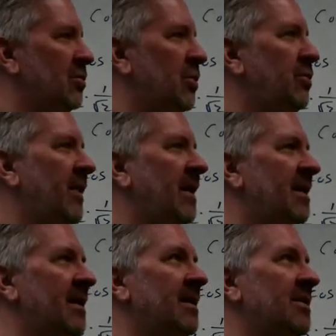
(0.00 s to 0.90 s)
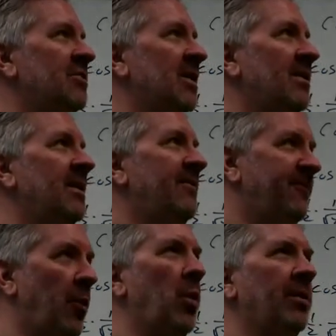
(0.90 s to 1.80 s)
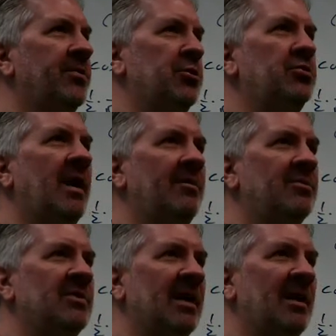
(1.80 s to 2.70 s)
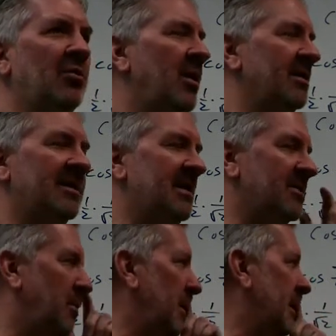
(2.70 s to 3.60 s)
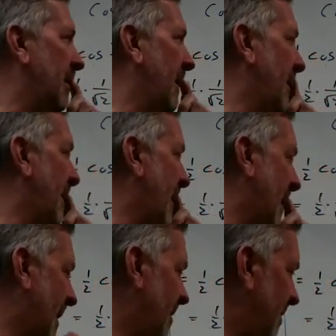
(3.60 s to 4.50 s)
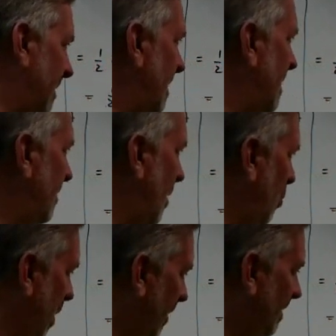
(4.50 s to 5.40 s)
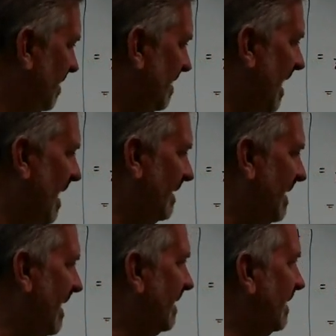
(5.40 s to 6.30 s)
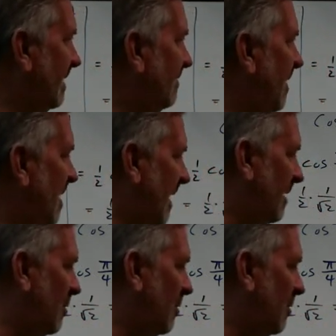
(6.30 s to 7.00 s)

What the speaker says: 2 theta is in the fourth, 2 times the second quadrant. It doesn't work that way. Right? But where is sine negative and